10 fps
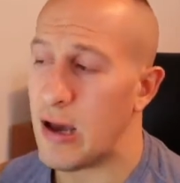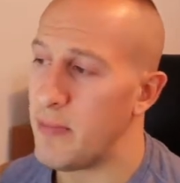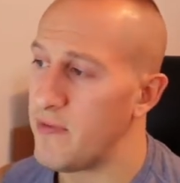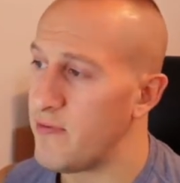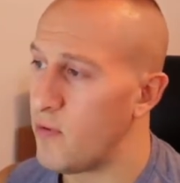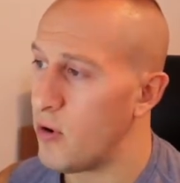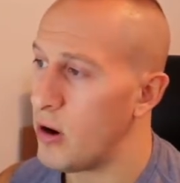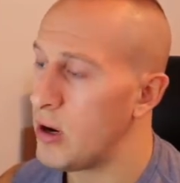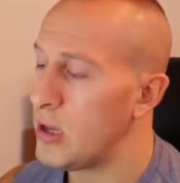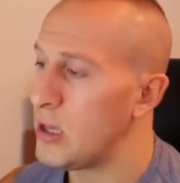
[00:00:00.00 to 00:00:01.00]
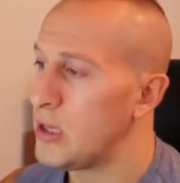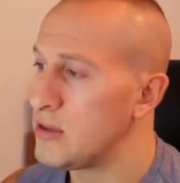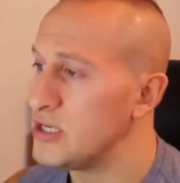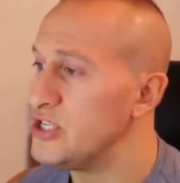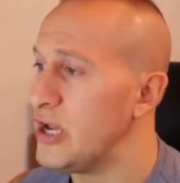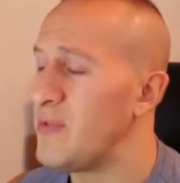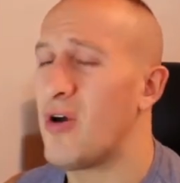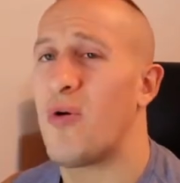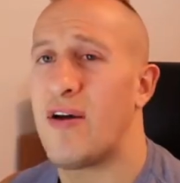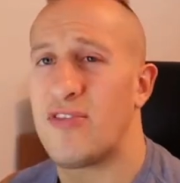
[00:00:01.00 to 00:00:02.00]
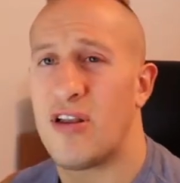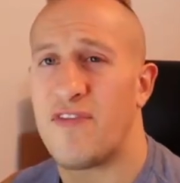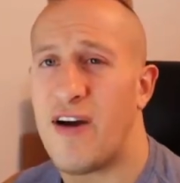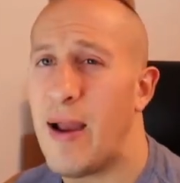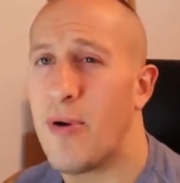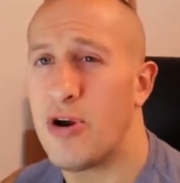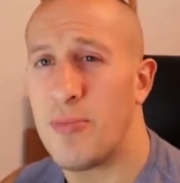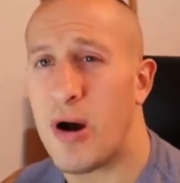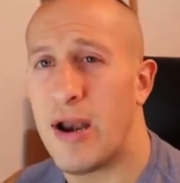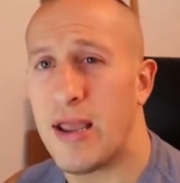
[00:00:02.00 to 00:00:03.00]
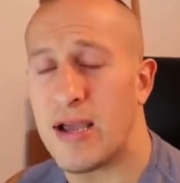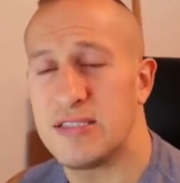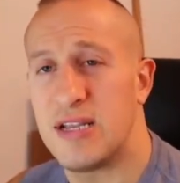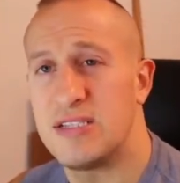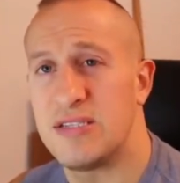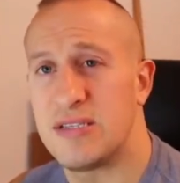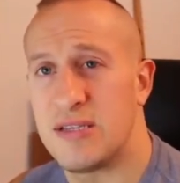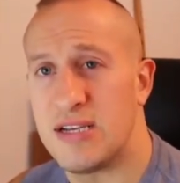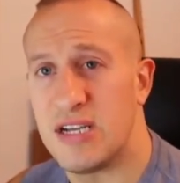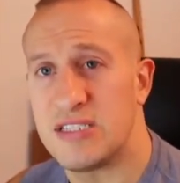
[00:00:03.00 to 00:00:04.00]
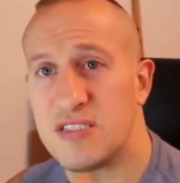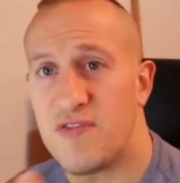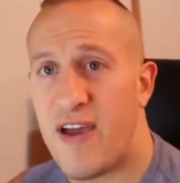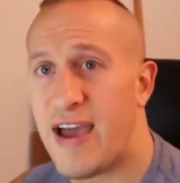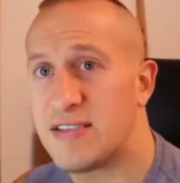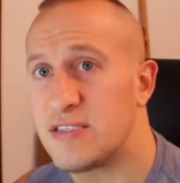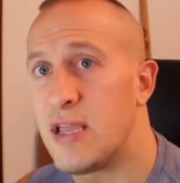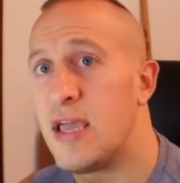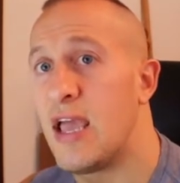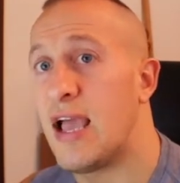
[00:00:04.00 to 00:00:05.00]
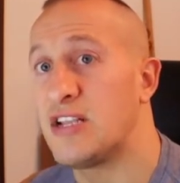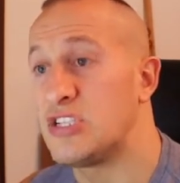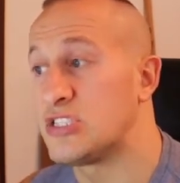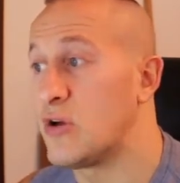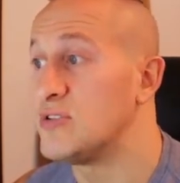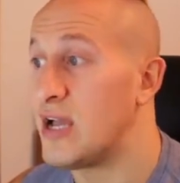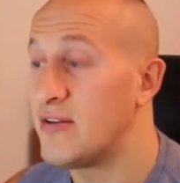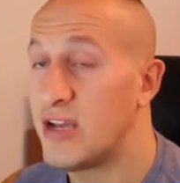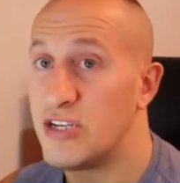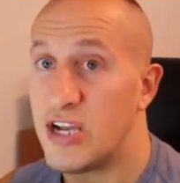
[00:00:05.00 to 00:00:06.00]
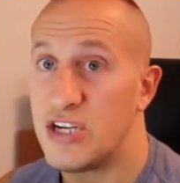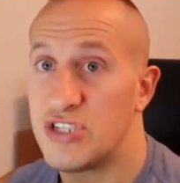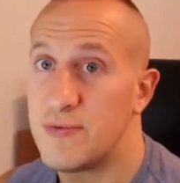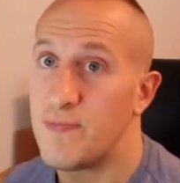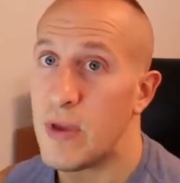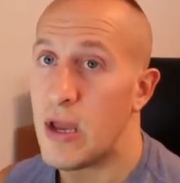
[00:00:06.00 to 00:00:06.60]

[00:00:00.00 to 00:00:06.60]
before the gym, you don't want to have a lot of fiber in your body because it doesn't digest as fast. It actually slows down digestion.